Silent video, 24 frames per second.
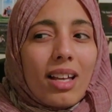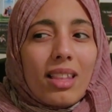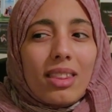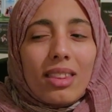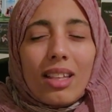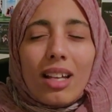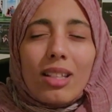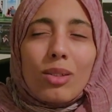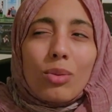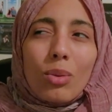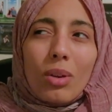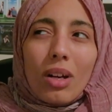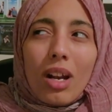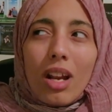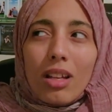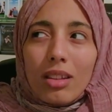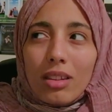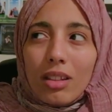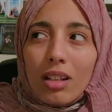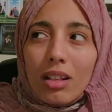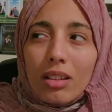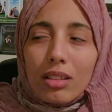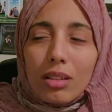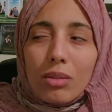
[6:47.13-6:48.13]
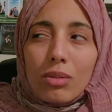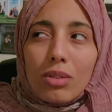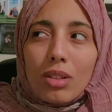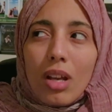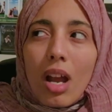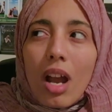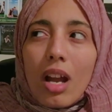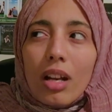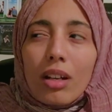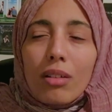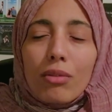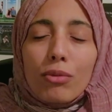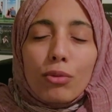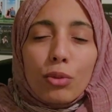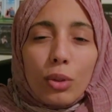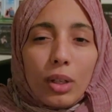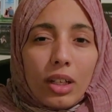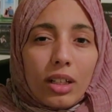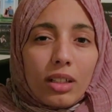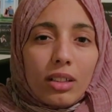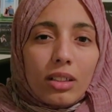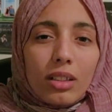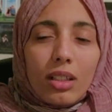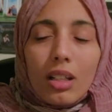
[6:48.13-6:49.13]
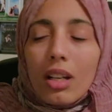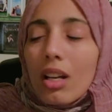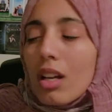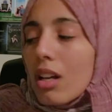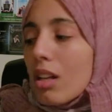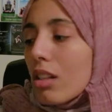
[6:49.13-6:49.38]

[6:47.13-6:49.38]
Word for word: That's what I thought. It was kind of weird.